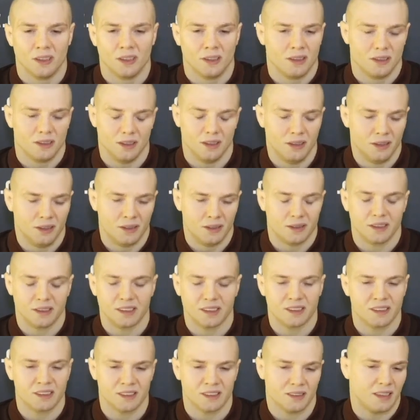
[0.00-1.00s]
it's
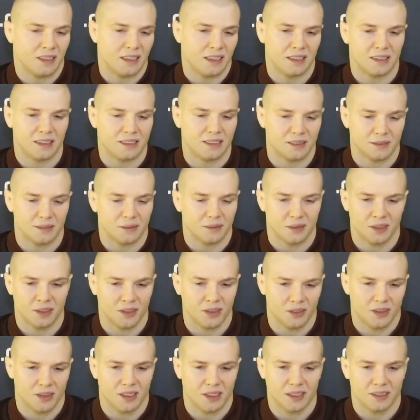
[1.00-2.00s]
like, you know,
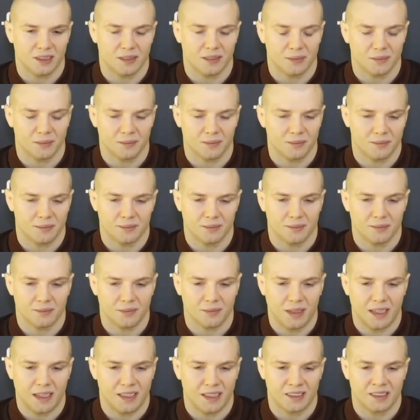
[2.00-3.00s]
like
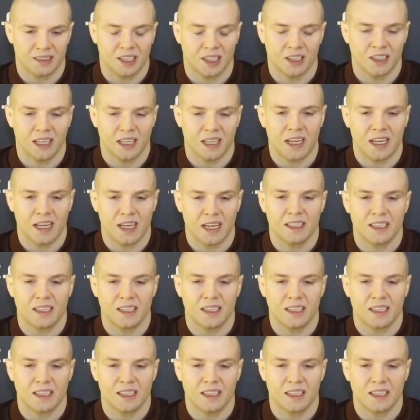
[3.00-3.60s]
it's not that I